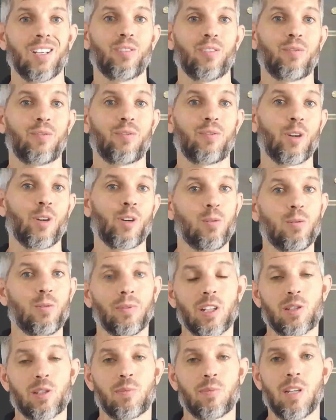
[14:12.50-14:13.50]
For you,
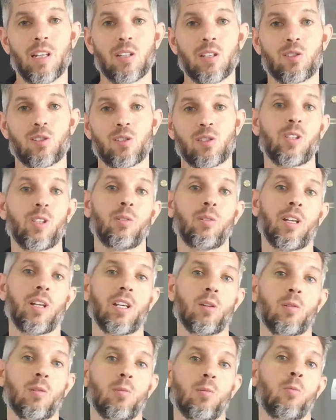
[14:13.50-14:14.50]
this means
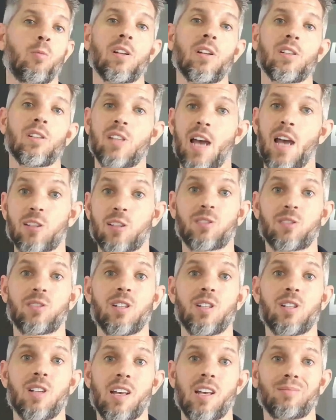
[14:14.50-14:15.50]
fueling one task
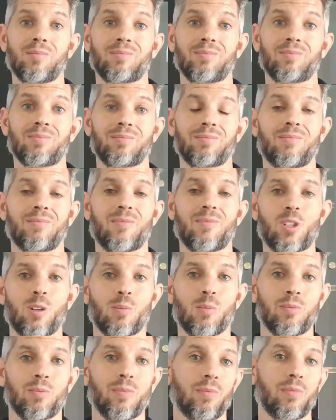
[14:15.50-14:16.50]
today.
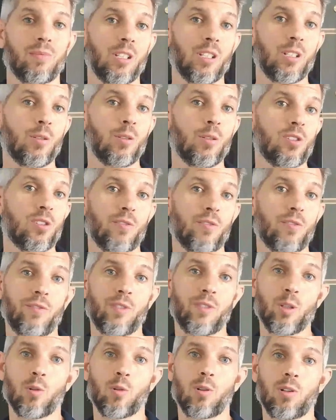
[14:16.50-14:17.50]
So use the
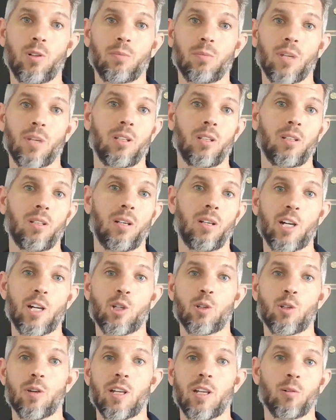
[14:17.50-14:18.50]
fuel,
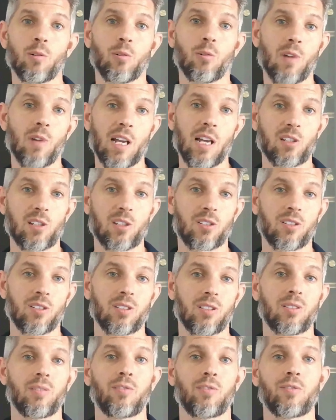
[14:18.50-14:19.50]
hydrate, rest
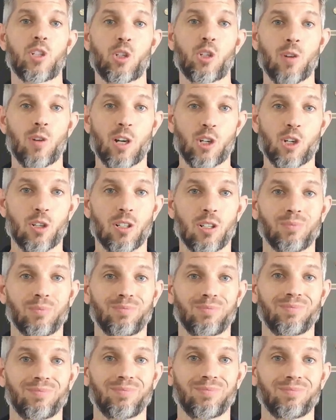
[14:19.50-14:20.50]
structure.
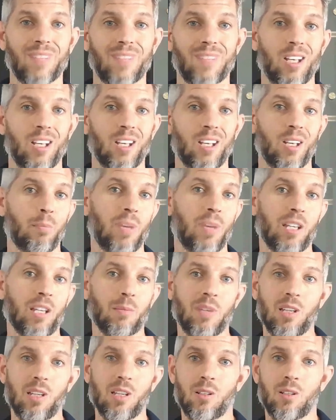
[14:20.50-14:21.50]
Pick a
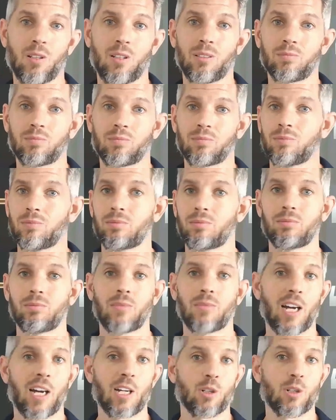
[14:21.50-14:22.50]
meal,
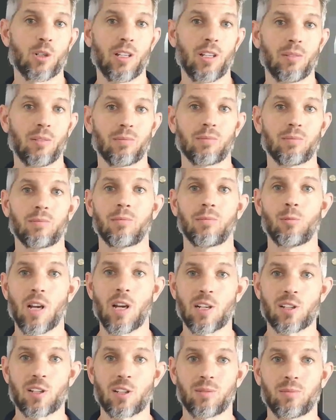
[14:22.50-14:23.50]
hydrate,
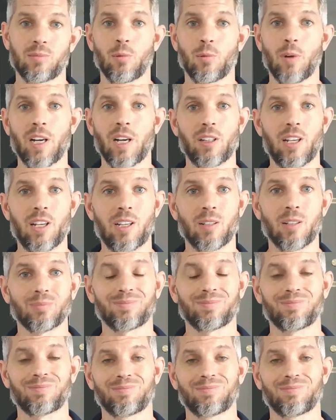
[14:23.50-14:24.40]
rest. Write it down.